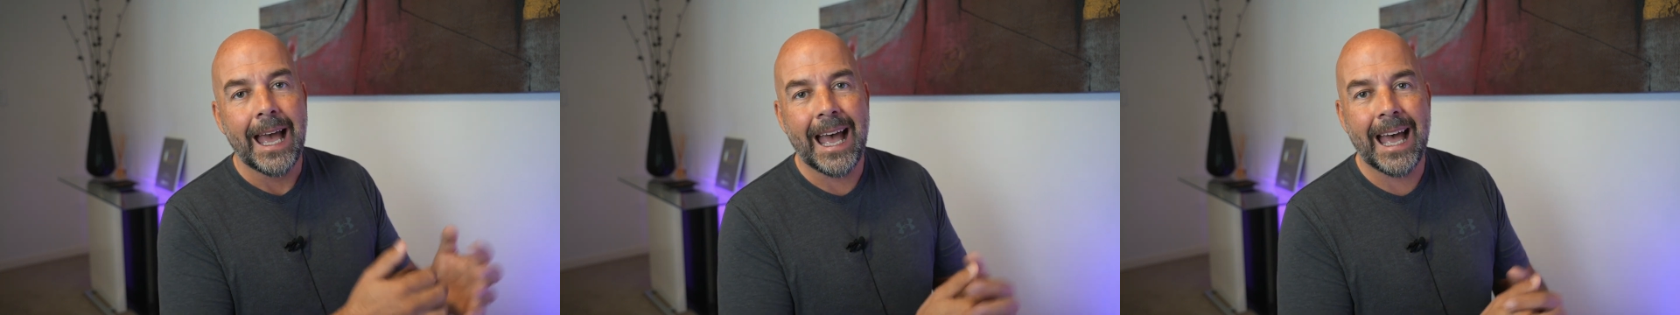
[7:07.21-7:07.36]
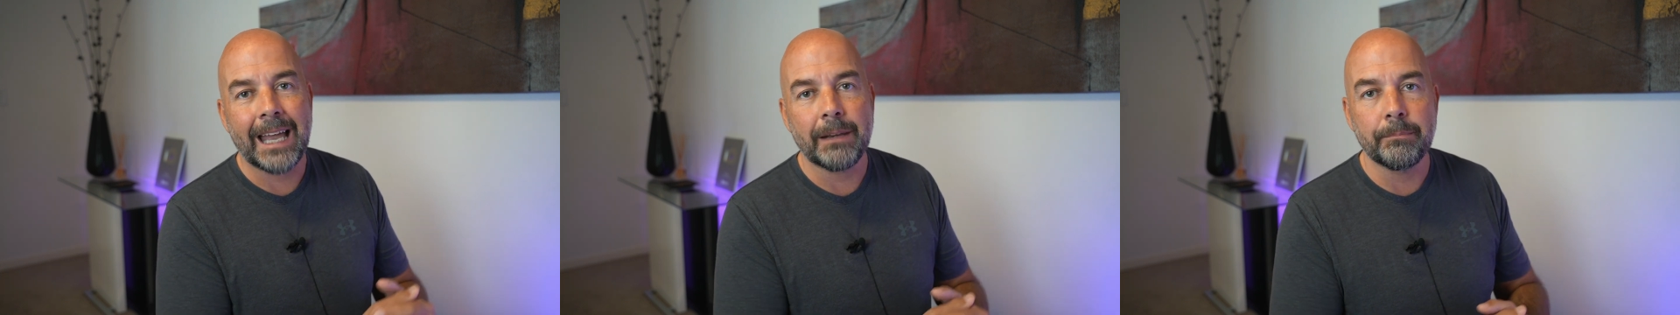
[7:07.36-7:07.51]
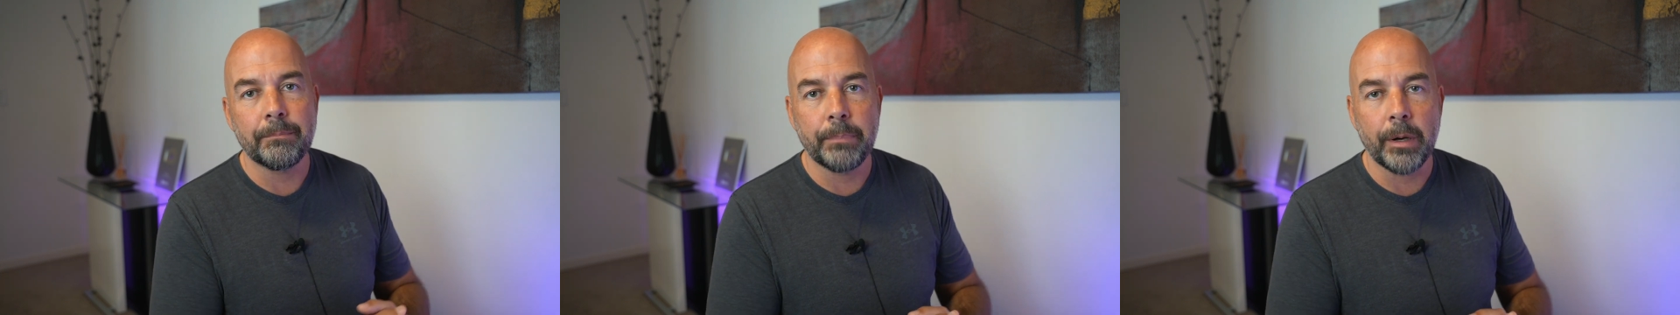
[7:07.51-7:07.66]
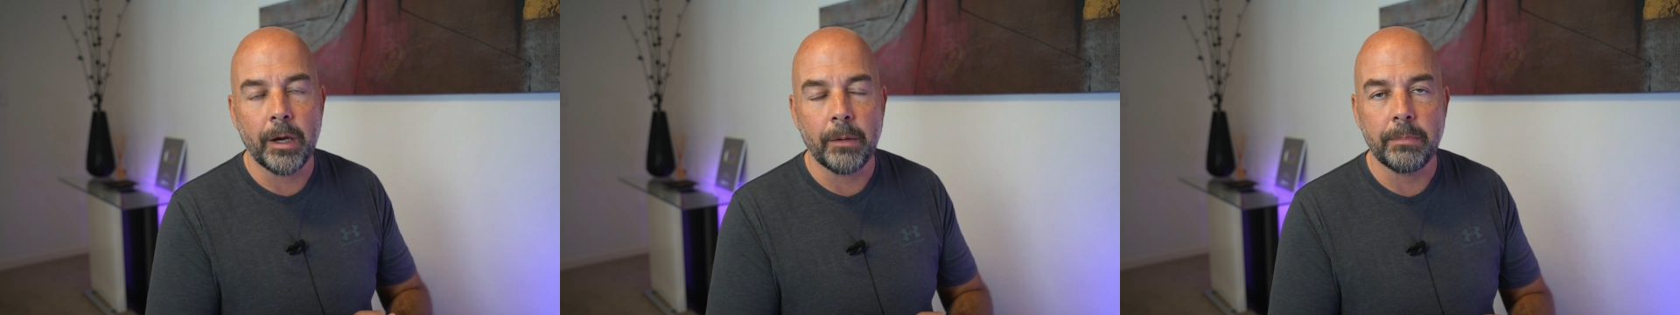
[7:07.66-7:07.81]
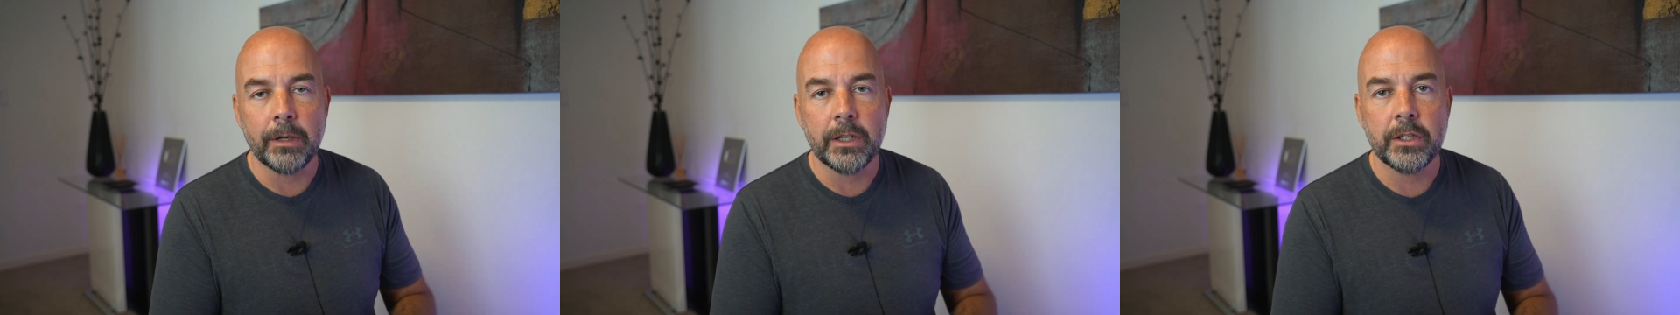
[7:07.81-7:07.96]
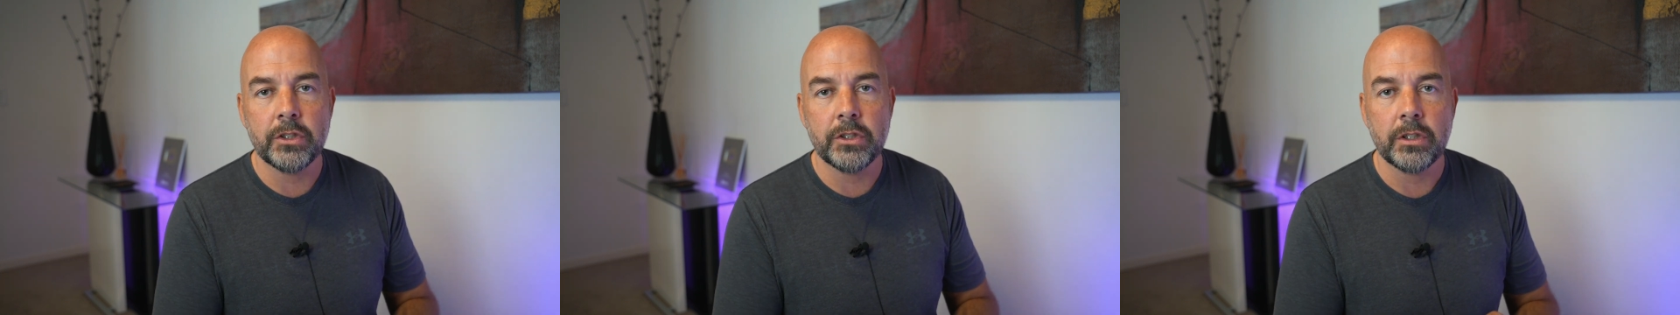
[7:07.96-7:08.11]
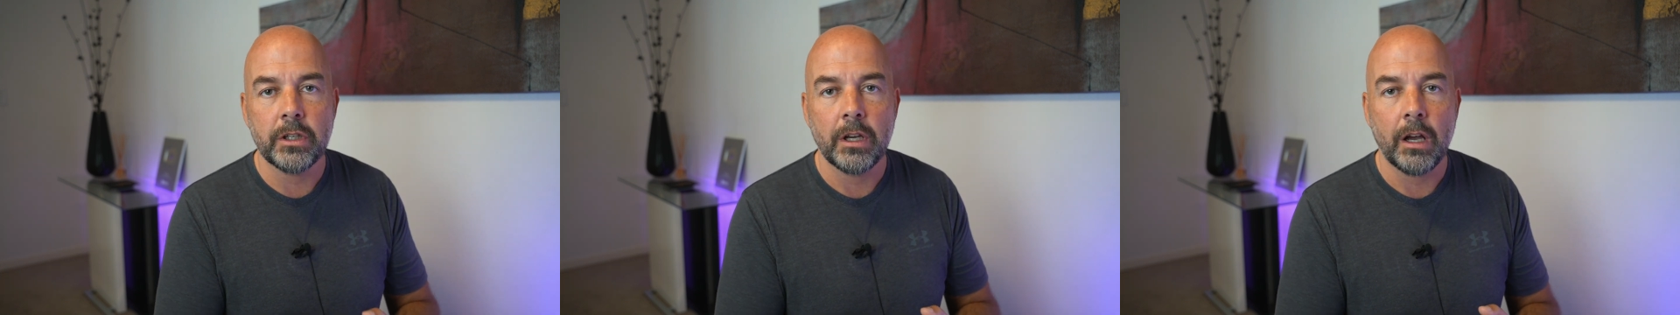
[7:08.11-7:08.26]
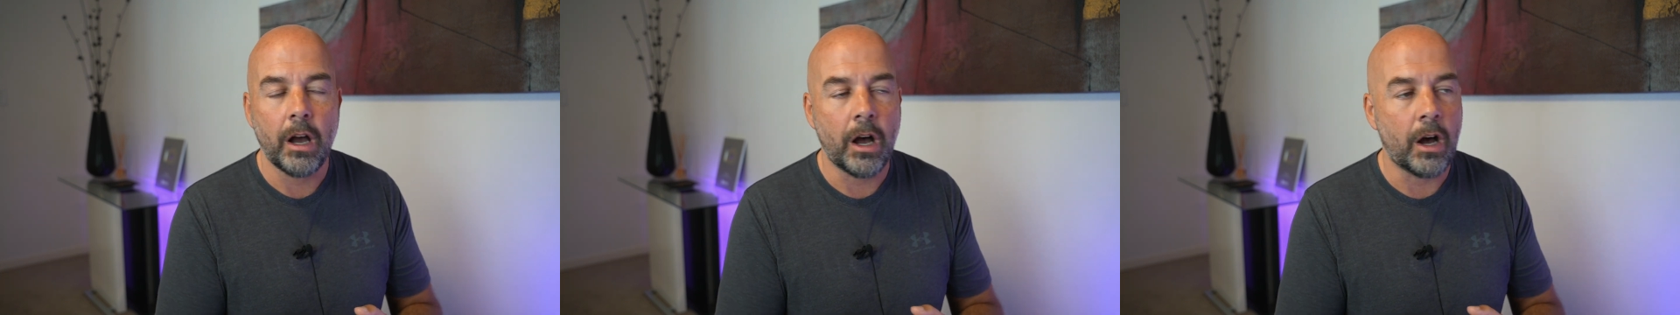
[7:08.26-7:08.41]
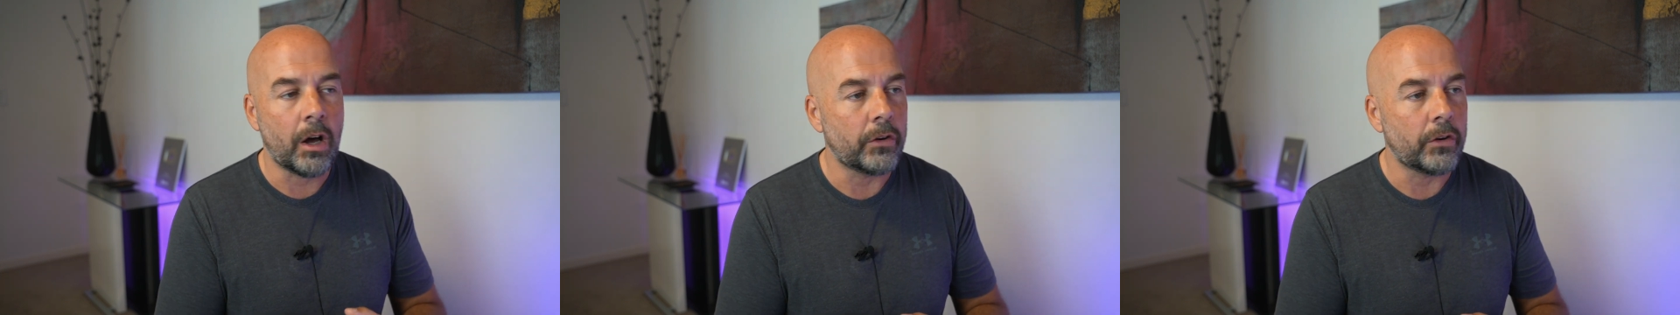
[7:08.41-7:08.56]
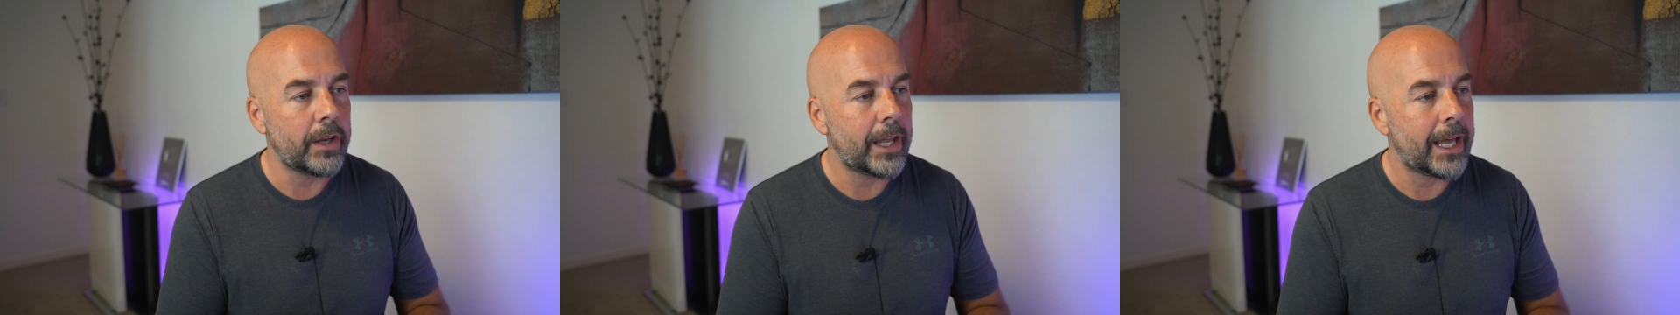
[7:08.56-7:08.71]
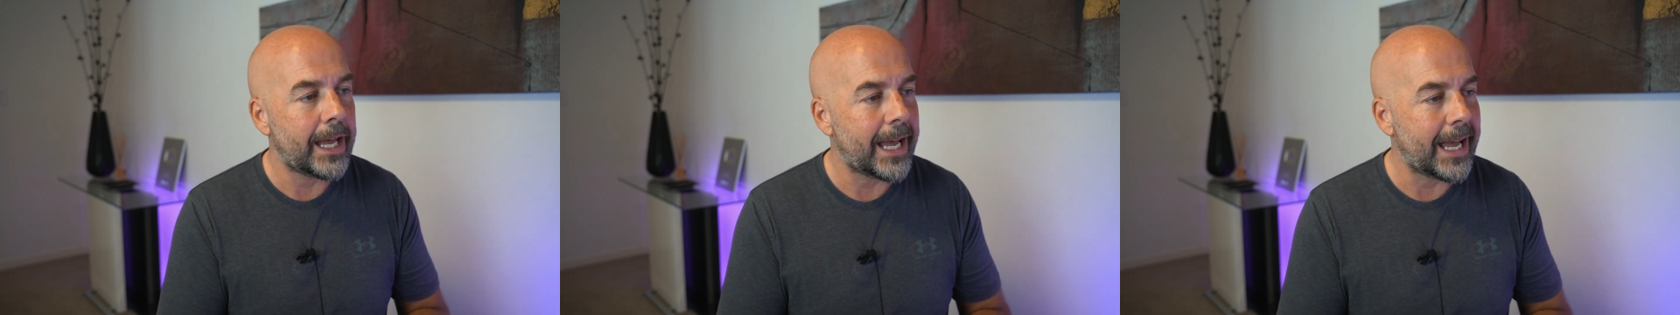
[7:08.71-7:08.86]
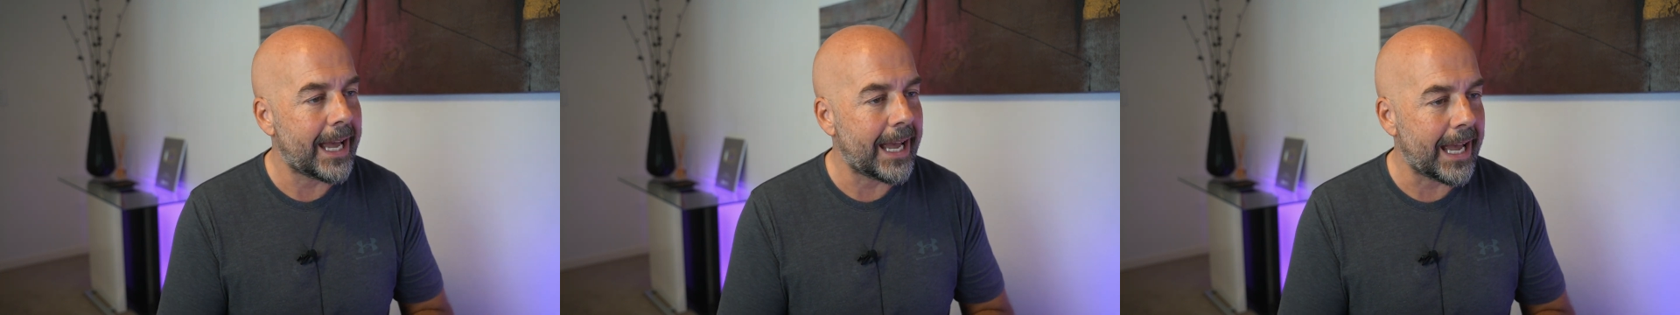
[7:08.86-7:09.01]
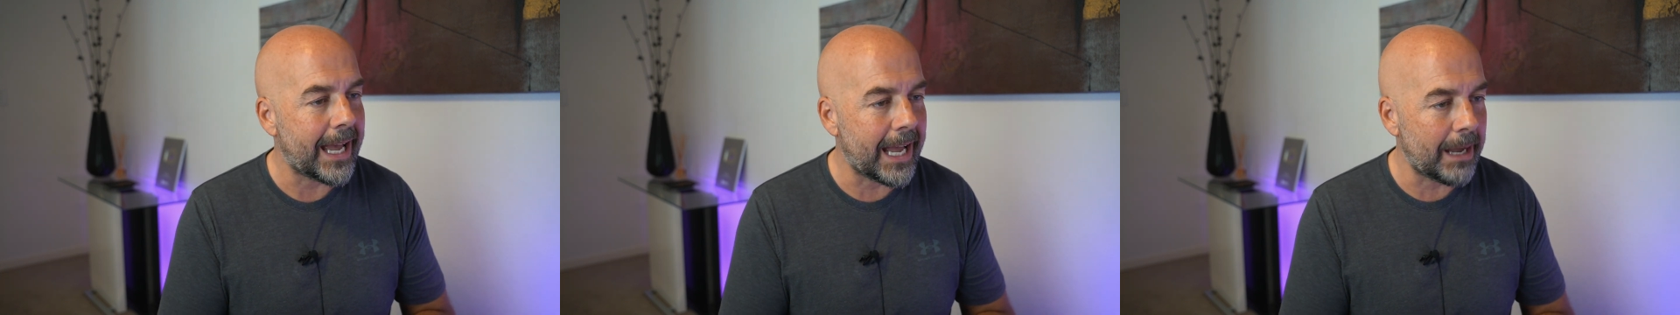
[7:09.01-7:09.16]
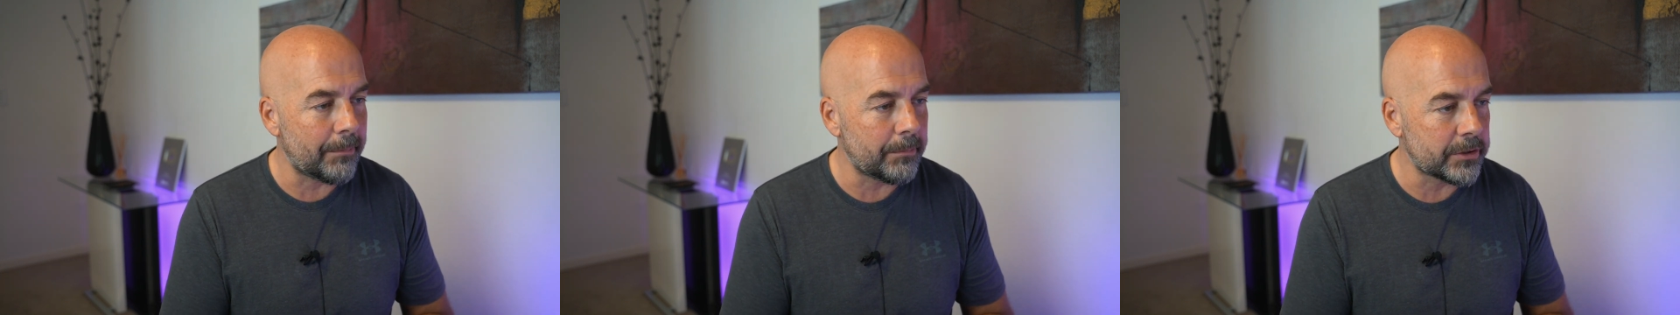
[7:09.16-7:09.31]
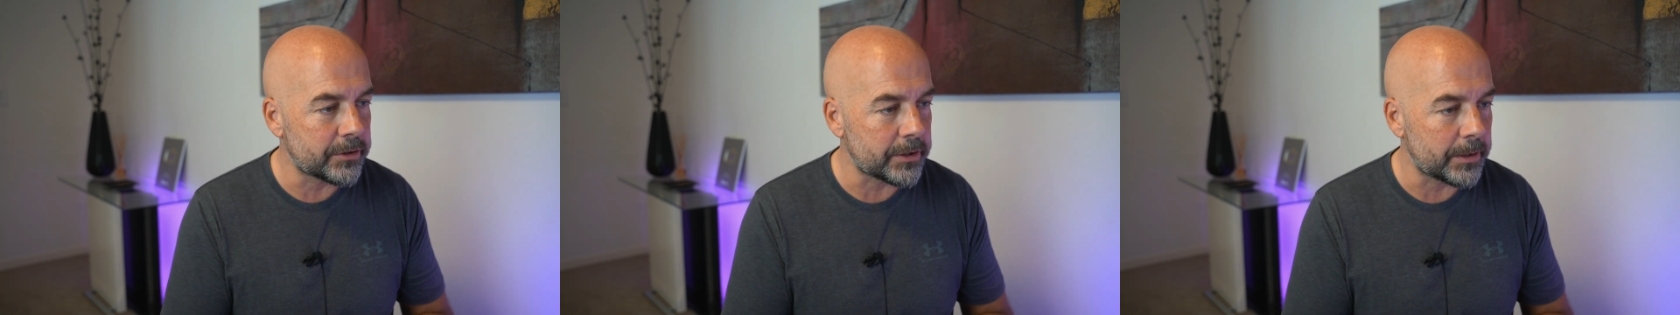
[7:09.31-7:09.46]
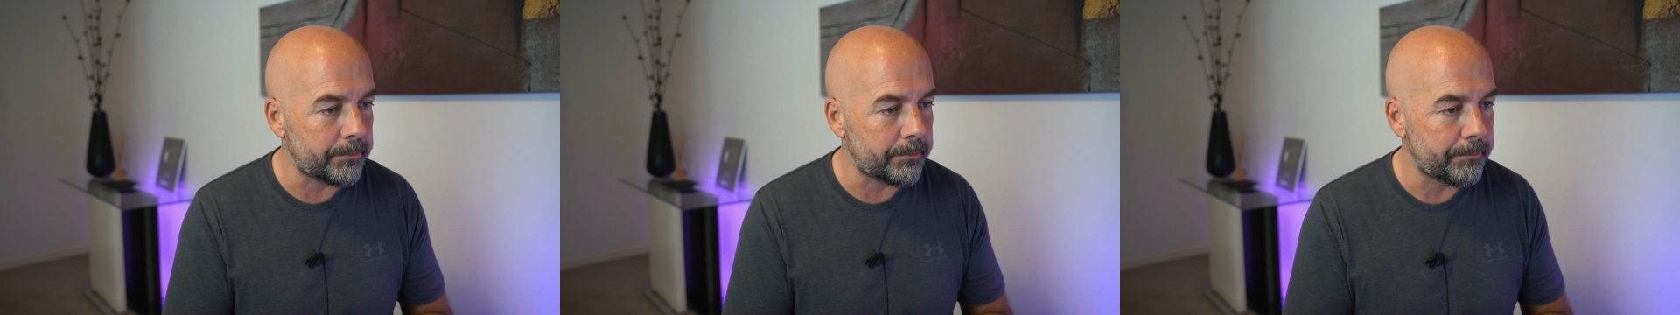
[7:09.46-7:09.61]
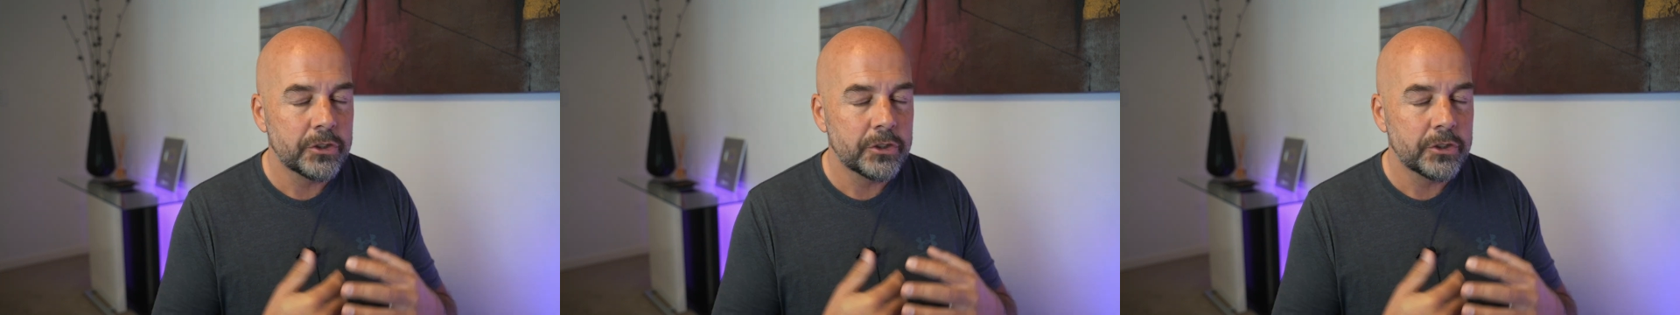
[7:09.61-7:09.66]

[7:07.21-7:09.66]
and publish on Amazon.